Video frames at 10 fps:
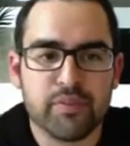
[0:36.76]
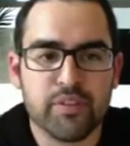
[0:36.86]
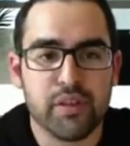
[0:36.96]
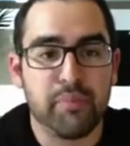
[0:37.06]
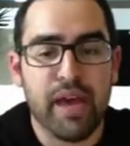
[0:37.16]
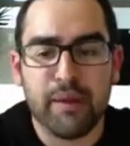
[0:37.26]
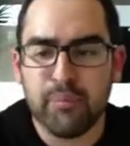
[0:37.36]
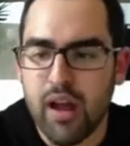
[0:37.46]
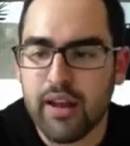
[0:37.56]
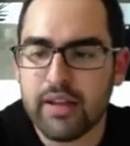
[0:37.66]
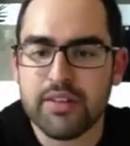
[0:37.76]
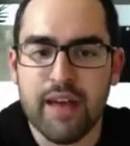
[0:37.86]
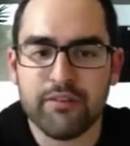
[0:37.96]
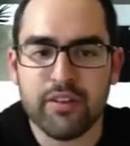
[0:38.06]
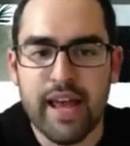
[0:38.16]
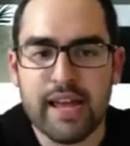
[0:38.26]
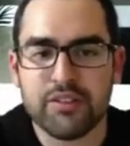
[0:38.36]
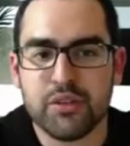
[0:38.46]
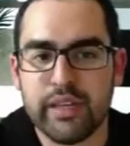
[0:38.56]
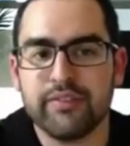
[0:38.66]
to the pet products after that.
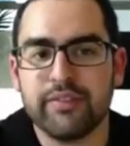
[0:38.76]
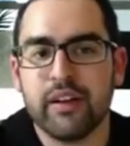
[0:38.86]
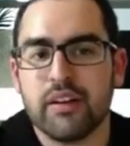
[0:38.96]
So we have